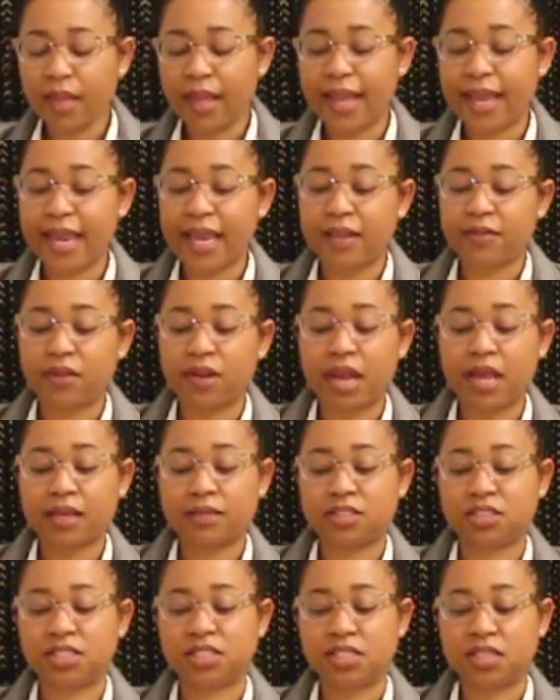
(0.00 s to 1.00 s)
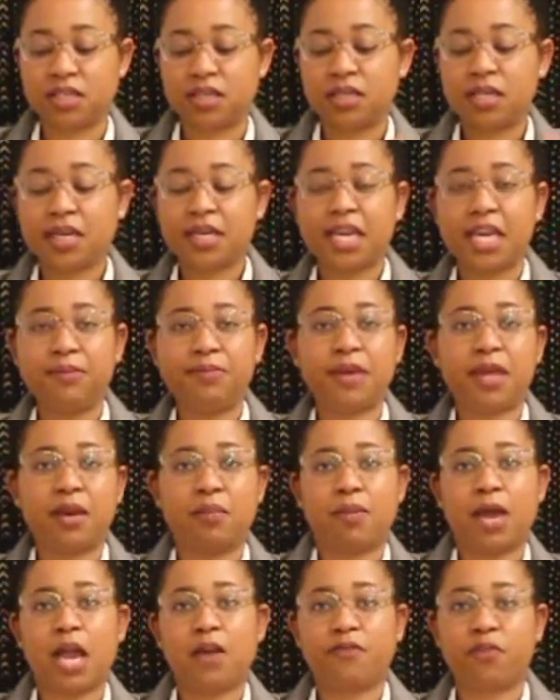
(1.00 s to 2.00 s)
And then I just to keep that in
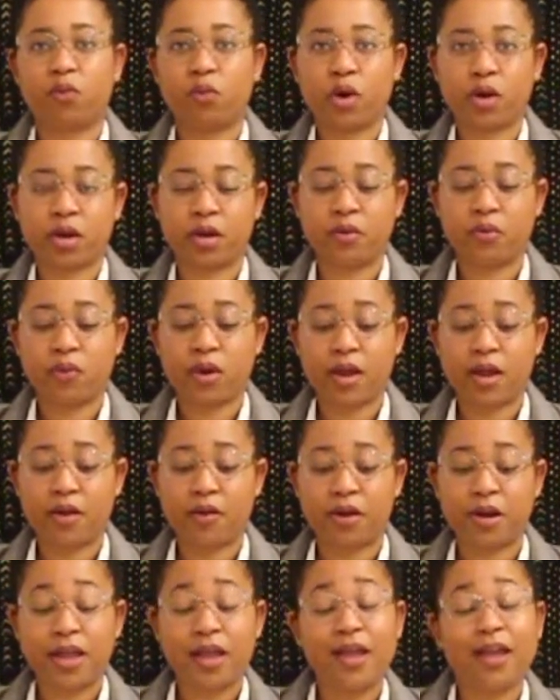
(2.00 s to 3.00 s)
mind for working around.